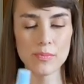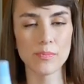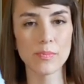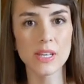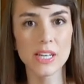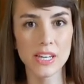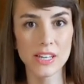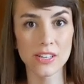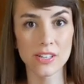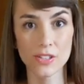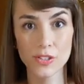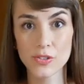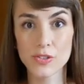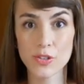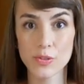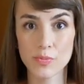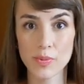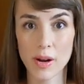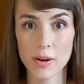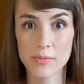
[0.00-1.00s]
meaning you
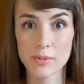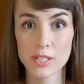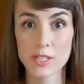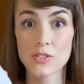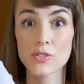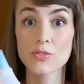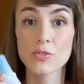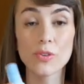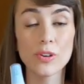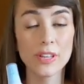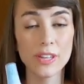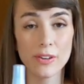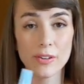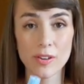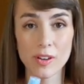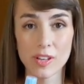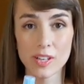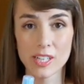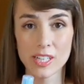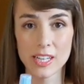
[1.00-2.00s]
could probably store the
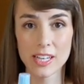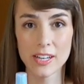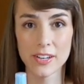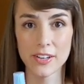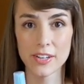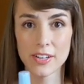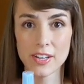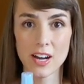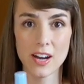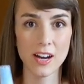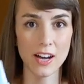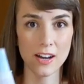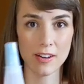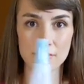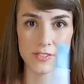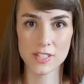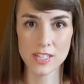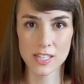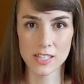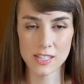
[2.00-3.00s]
oil in here and not
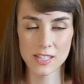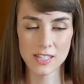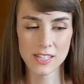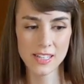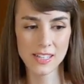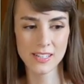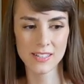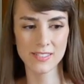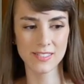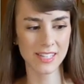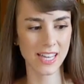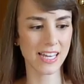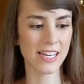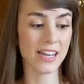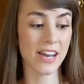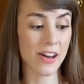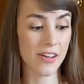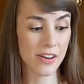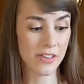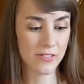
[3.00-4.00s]
have to take
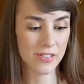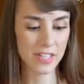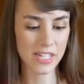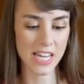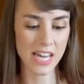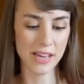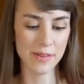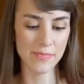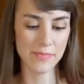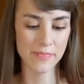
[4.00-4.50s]
it out every time.